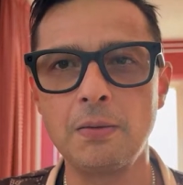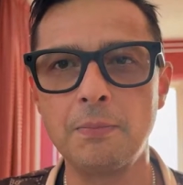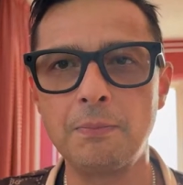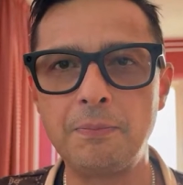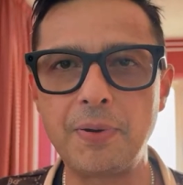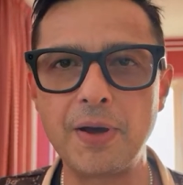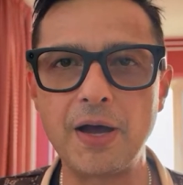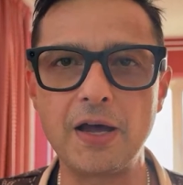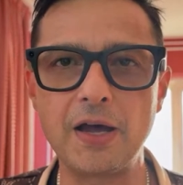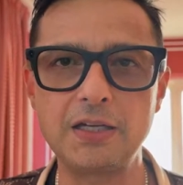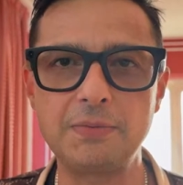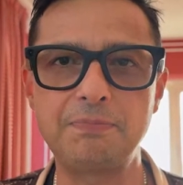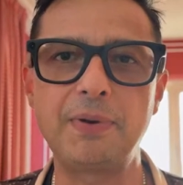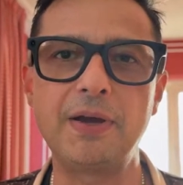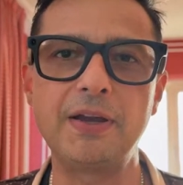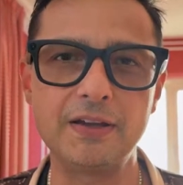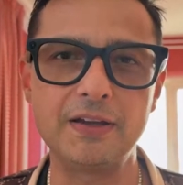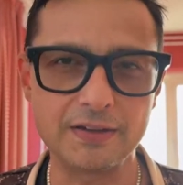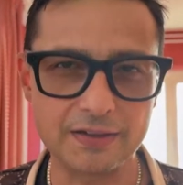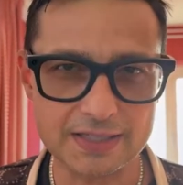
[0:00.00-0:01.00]
But
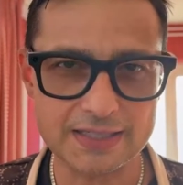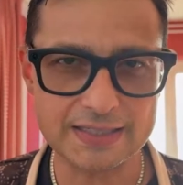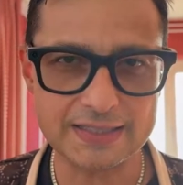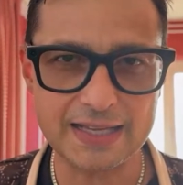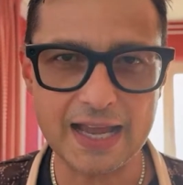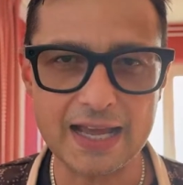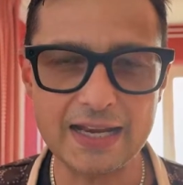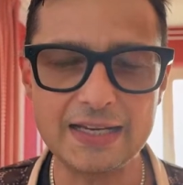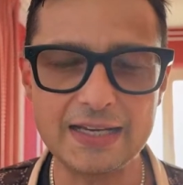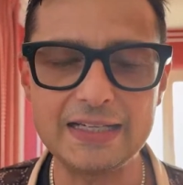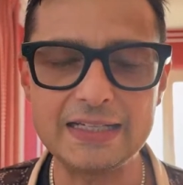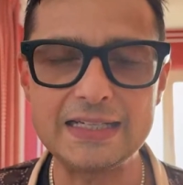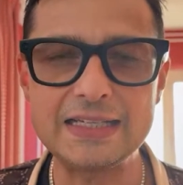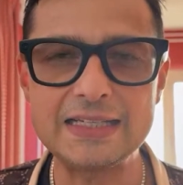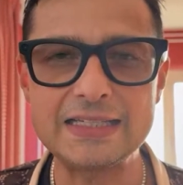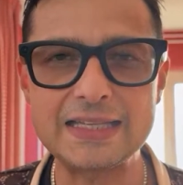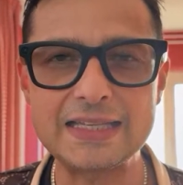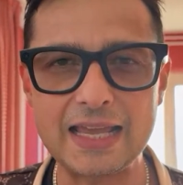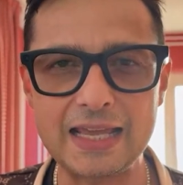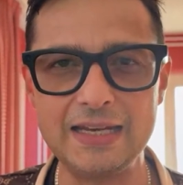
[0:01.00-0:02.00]
by understanding
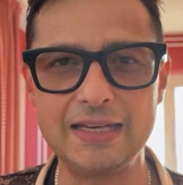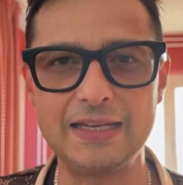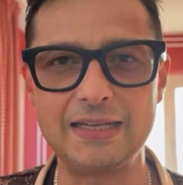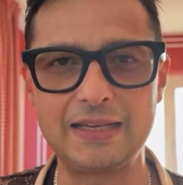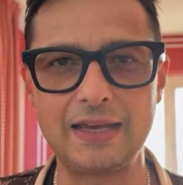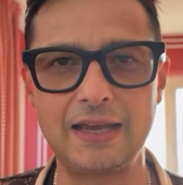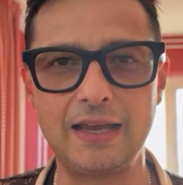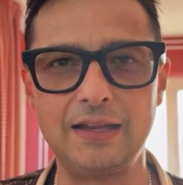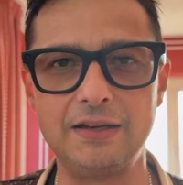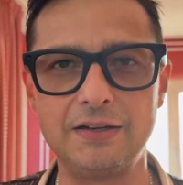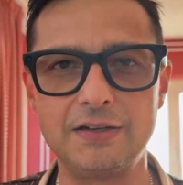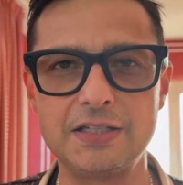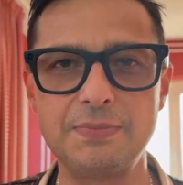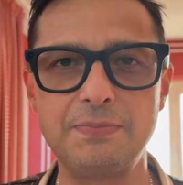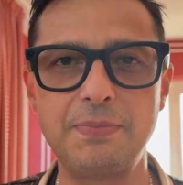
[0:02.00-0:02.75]
these indicators,